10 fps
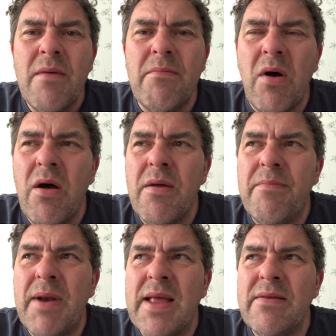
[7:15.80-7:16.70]
my
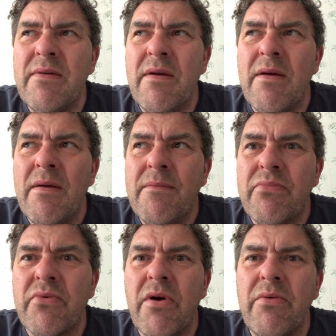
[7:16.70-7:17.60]
blender
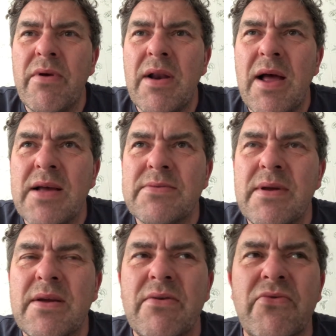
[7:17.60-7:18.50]
broke last
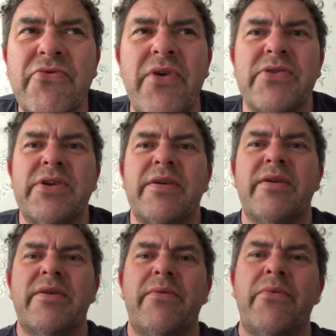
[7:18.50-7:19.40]
week, tragic
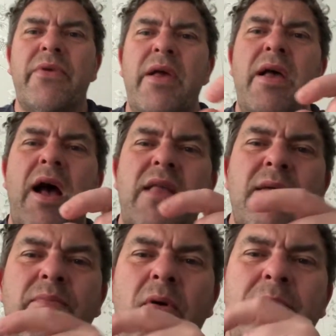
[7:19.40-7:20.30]
as it was, and the
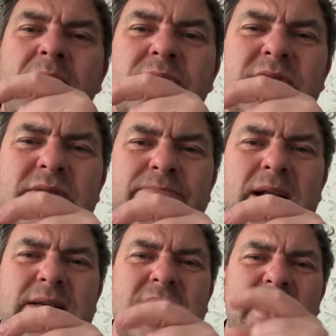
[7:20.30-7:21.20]
bottom piece, which is
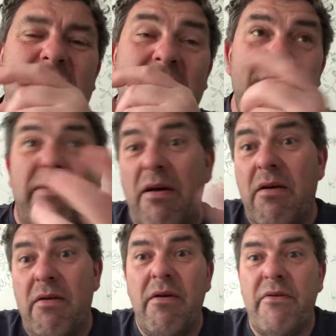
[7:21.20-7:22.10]
plastic in it,
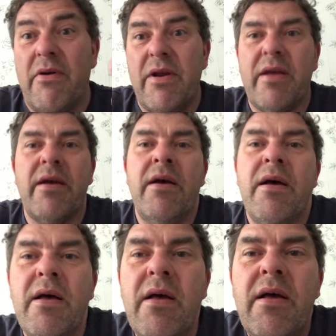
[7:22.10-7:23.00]
ironic.
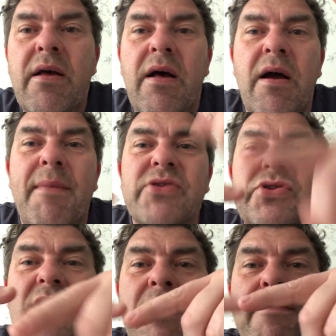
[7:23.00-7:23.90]
I imagine
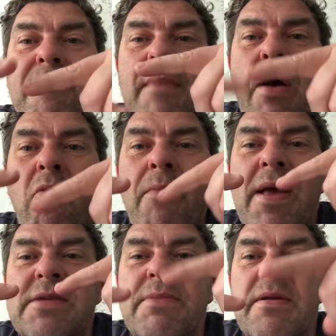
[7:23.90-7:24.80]
you get a metal
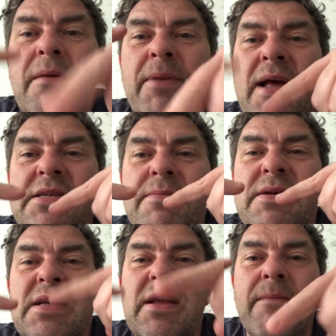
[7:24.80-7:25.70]
piece, but a plastic
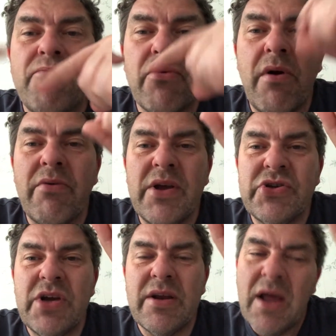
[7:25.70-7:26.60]
piece, and it broke, it
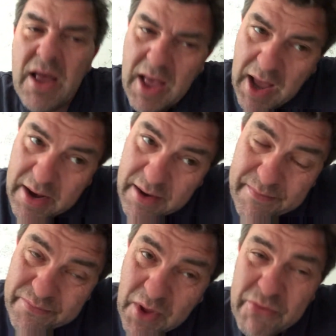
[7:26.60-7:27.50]
should. And
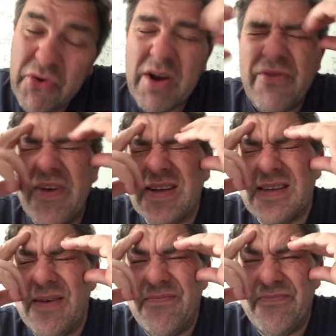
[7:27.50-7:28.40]
I'm trying to fix
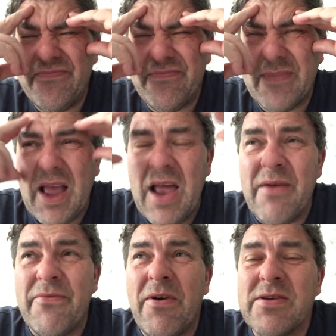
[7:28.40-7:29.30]
it, and
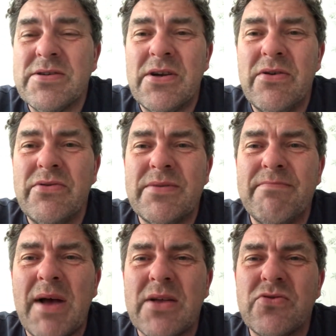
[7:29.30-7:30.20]
I'm fighting a losing
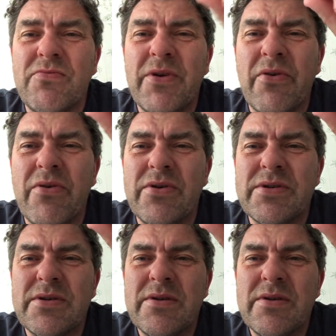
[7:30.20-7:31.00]
battle because